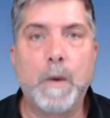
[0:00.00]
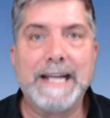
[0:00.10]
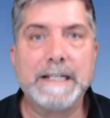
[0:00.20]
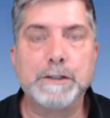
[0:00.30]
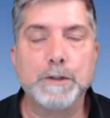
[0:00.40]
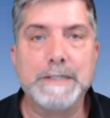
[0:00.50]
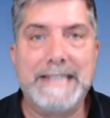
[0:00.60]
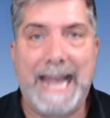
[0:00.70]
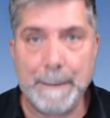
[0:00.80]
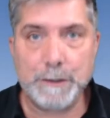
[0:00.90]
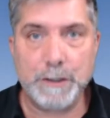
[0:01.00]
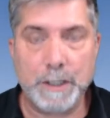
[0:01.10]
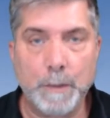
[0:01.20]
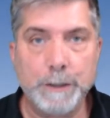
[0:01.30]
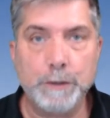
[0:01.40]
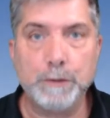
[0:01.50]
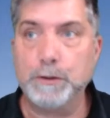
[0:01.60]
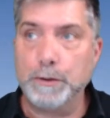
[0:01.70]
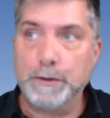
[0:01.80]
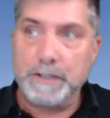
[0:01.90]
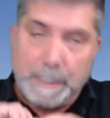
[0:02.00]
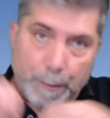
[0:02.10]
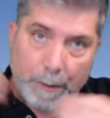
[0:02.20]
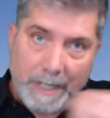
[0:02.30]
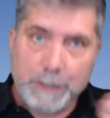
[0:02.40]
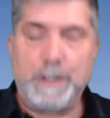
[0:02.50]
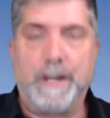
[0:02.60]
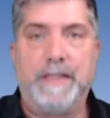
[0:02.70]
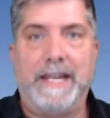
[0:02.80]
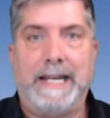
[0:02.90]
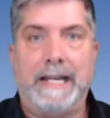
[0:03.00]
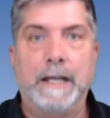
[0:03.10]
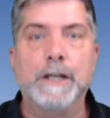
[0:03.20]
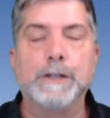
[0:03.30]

why it's so damaging when you do the separation thing.